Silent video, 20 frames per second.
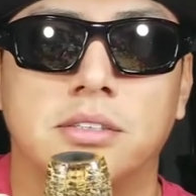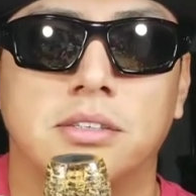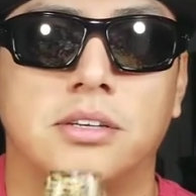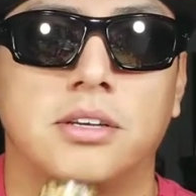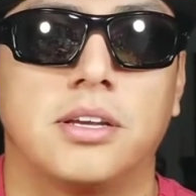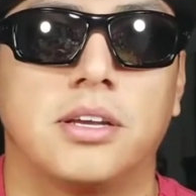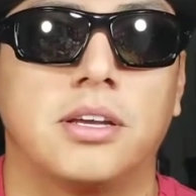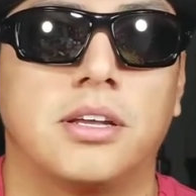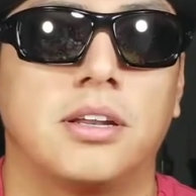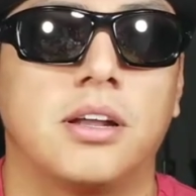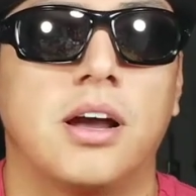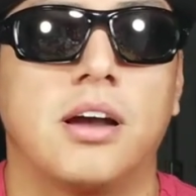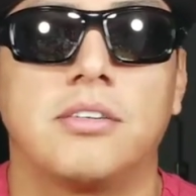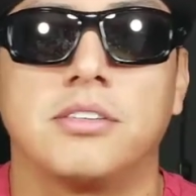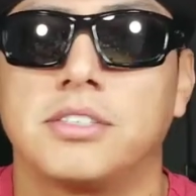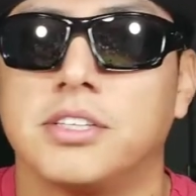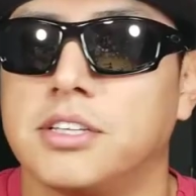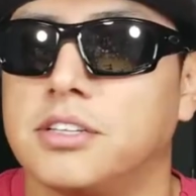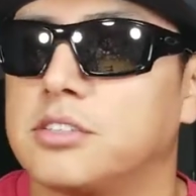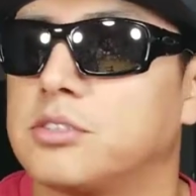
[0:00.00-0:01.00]
and
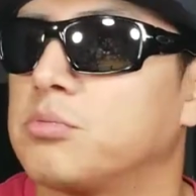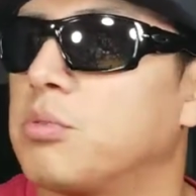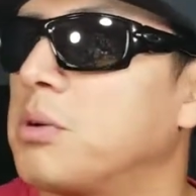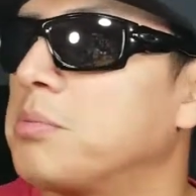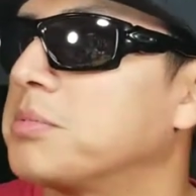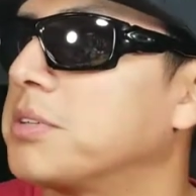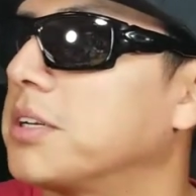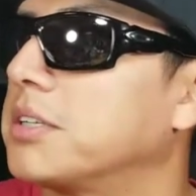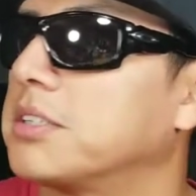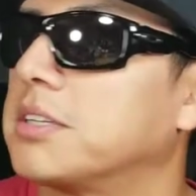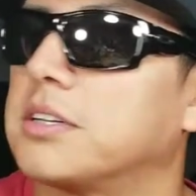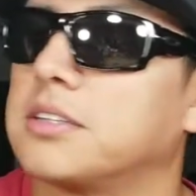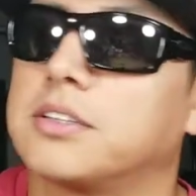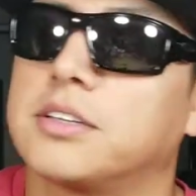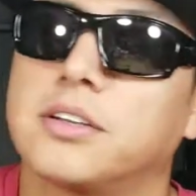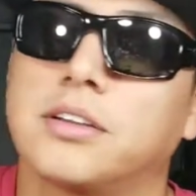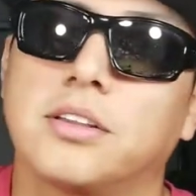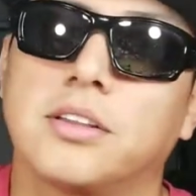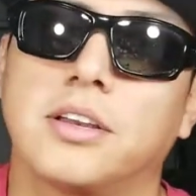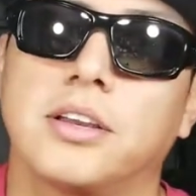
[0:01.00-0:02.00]
obviously there's websites out
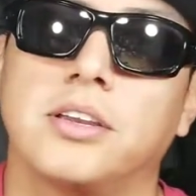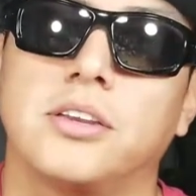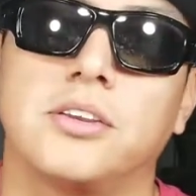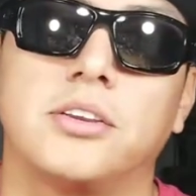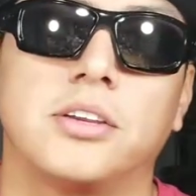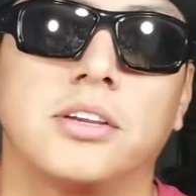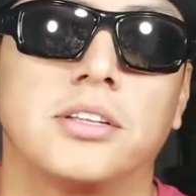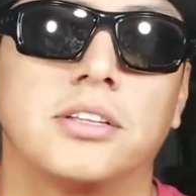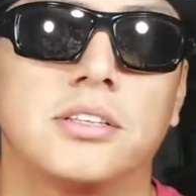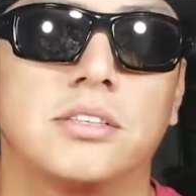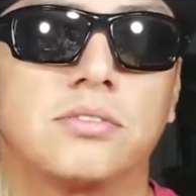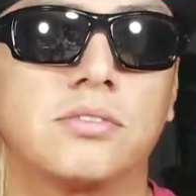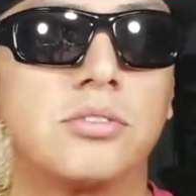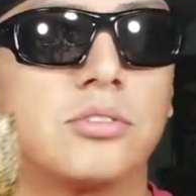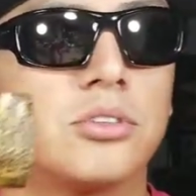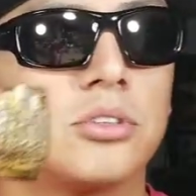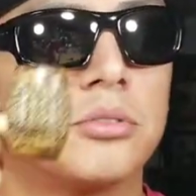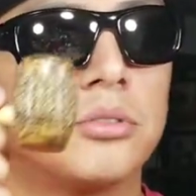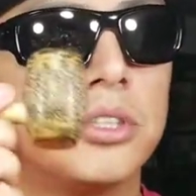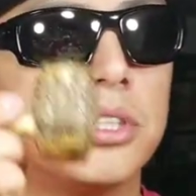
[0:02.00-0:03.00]
there that you can get this for a
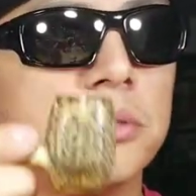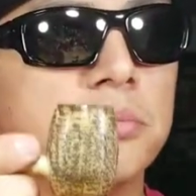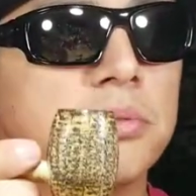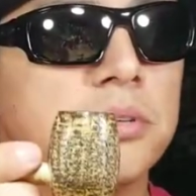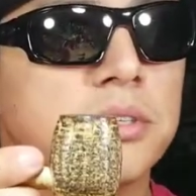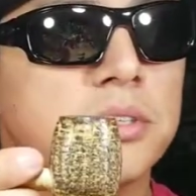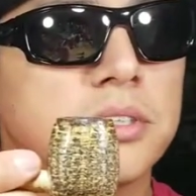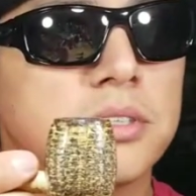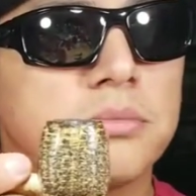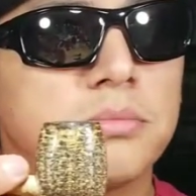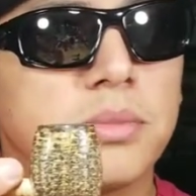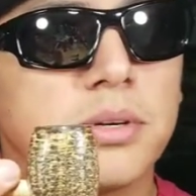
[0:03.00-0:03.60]
little cheaper than $10,